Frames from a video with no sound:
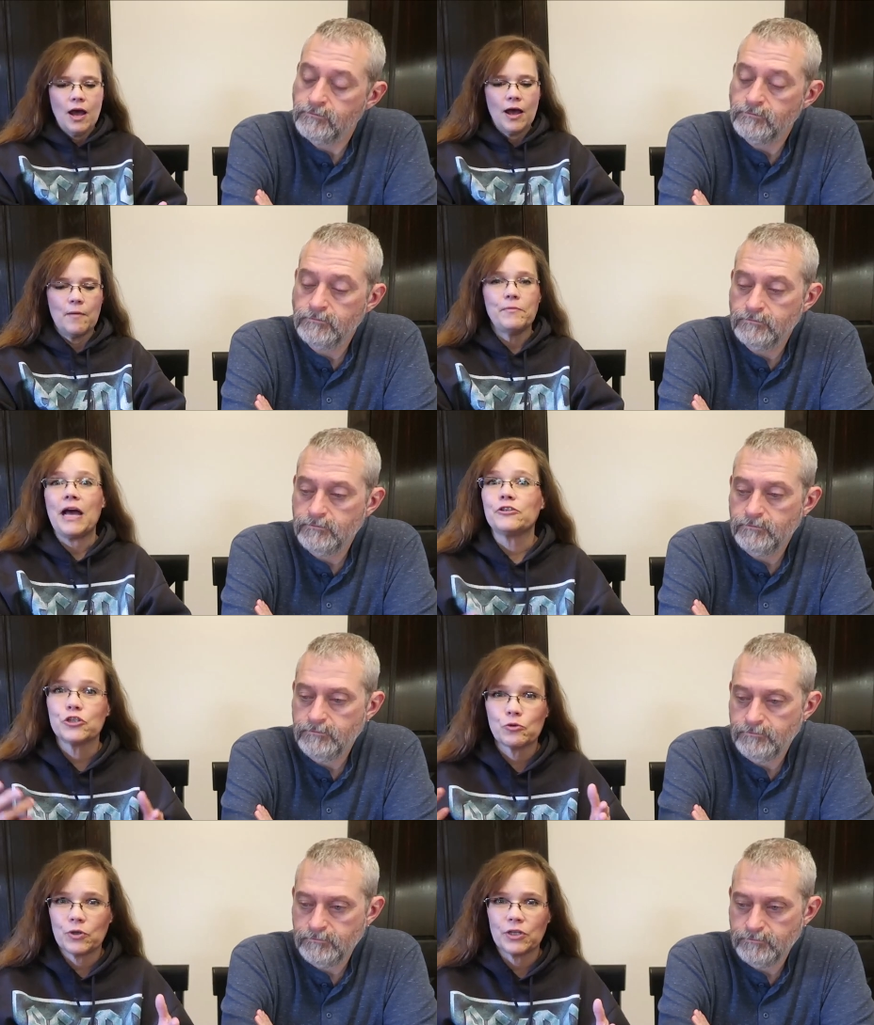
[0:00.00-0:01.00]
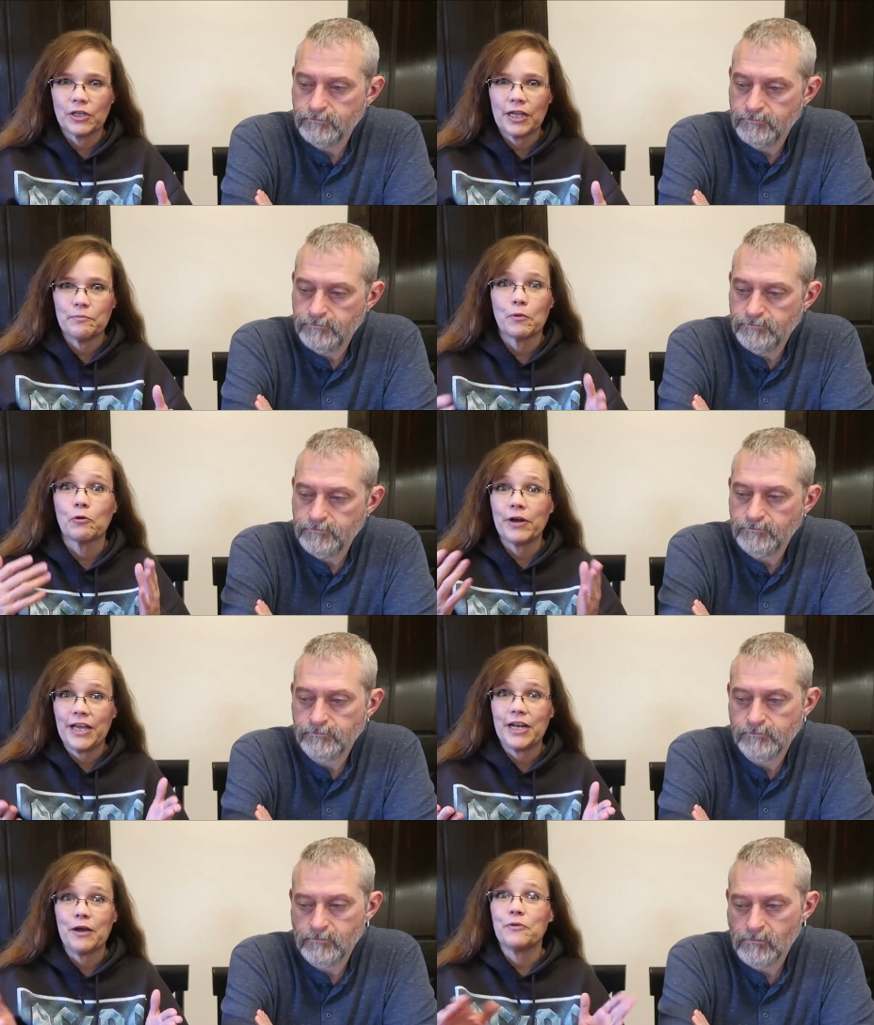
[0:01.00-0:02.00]
Speaker 1: um, I just wanted to let
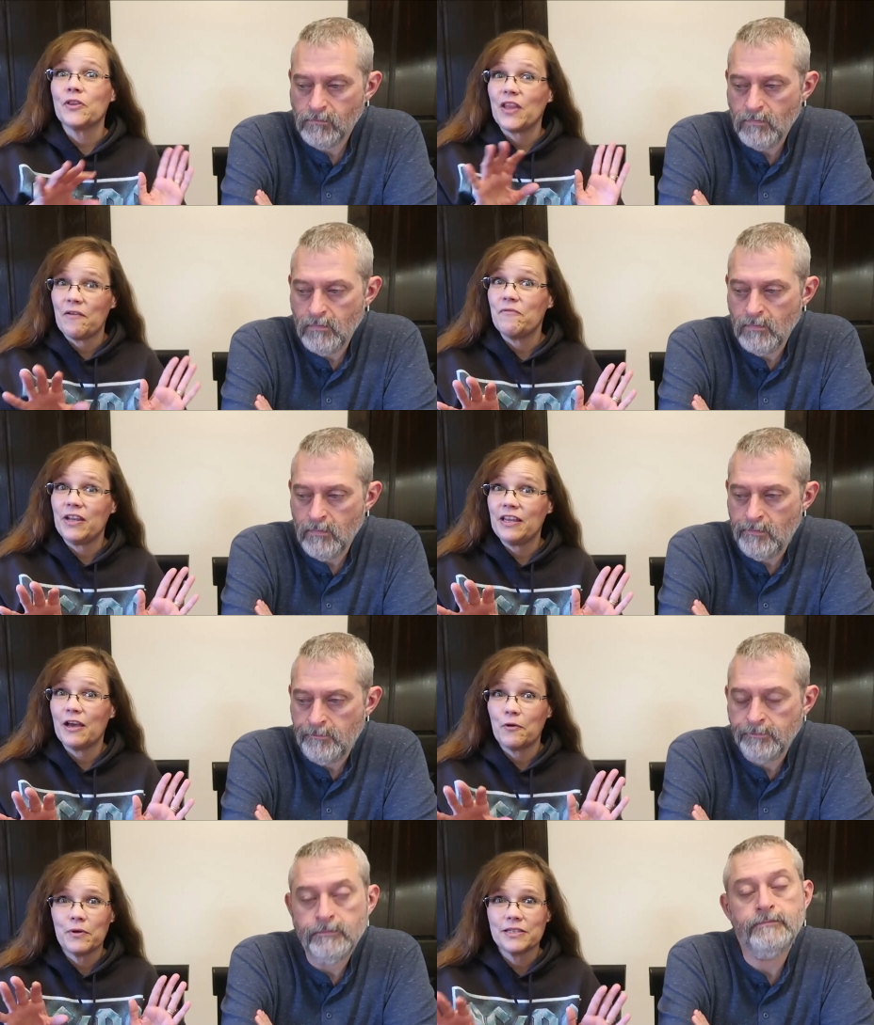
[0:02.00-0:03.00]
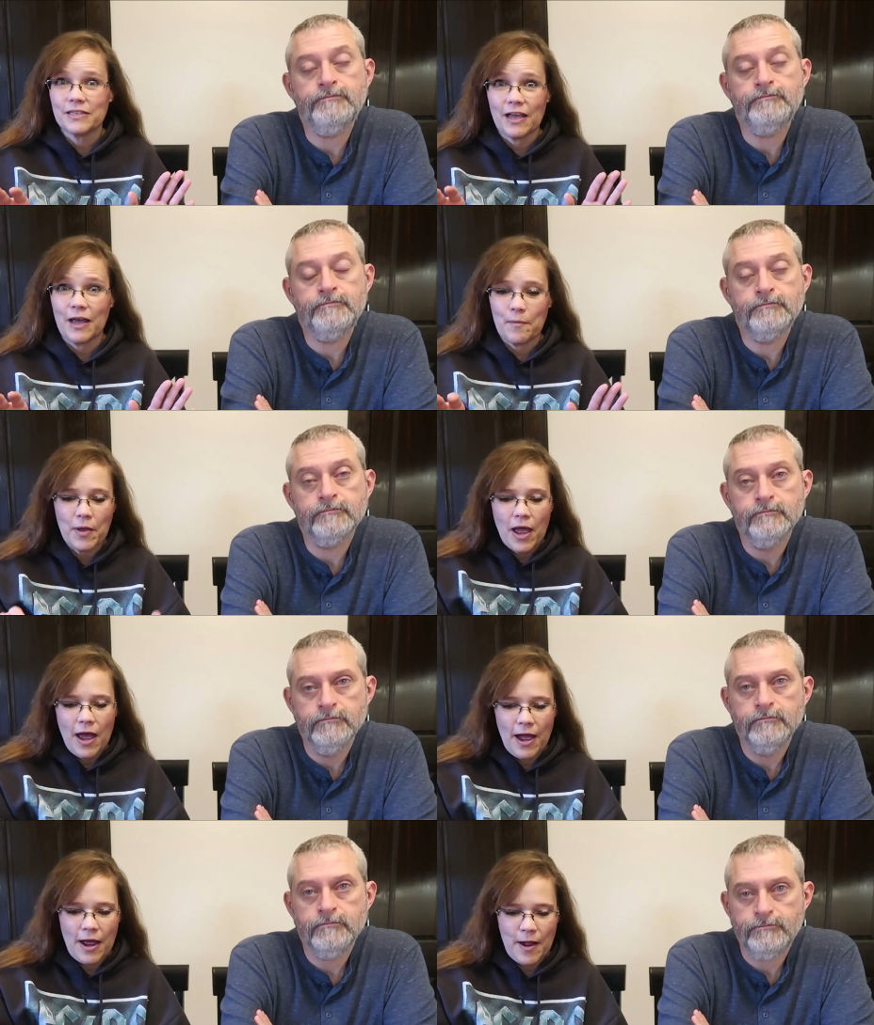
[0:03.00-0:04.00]
Maria know that that video is up.
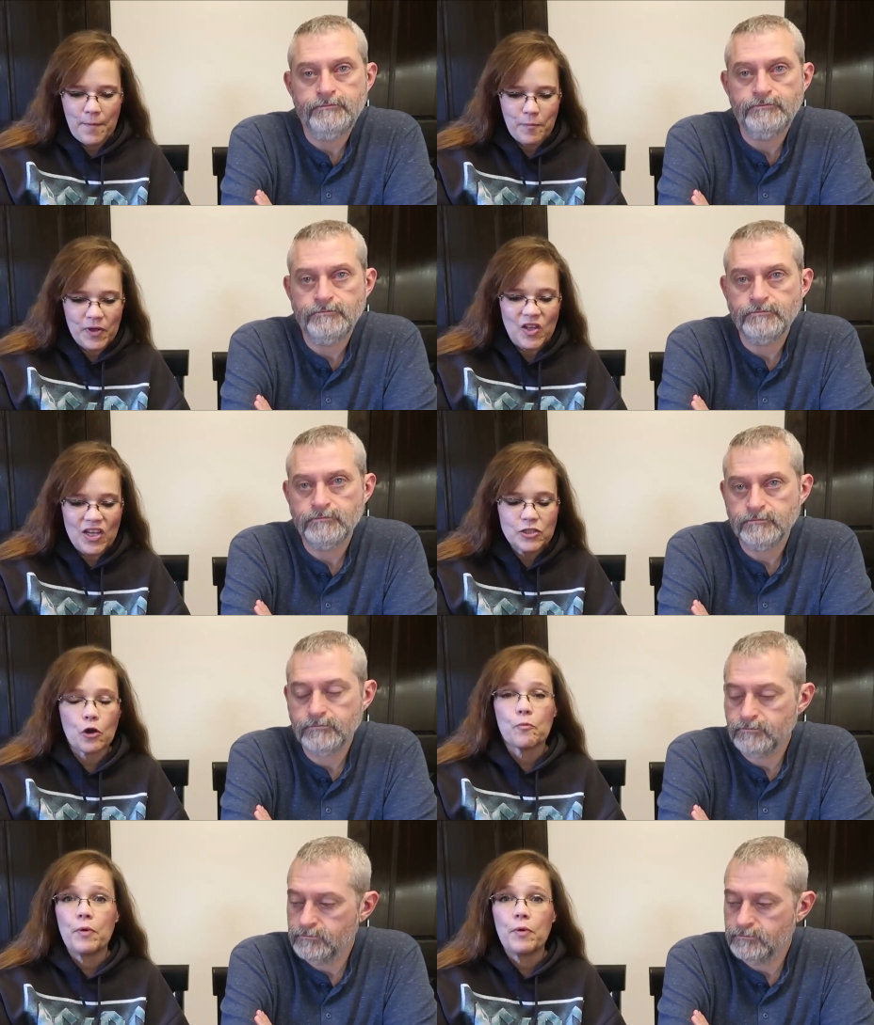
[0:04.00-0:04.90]
Um, but these are